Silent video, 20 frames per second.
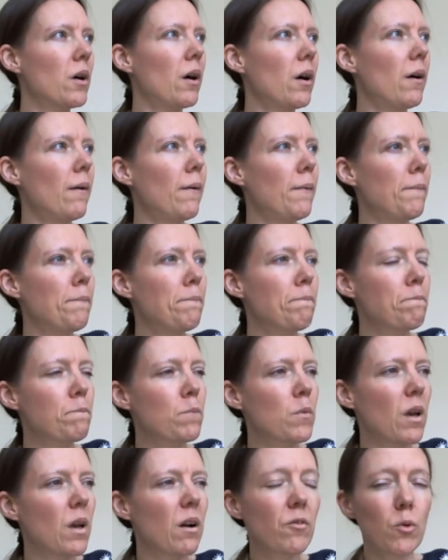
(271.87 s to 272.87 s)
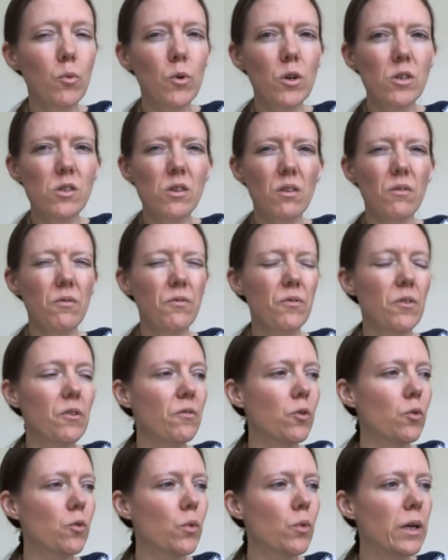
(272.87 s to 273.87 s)
I've not worked on her for a
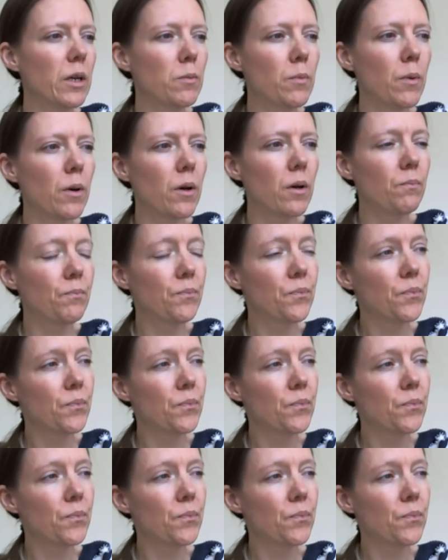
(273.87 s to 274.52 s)
full week, but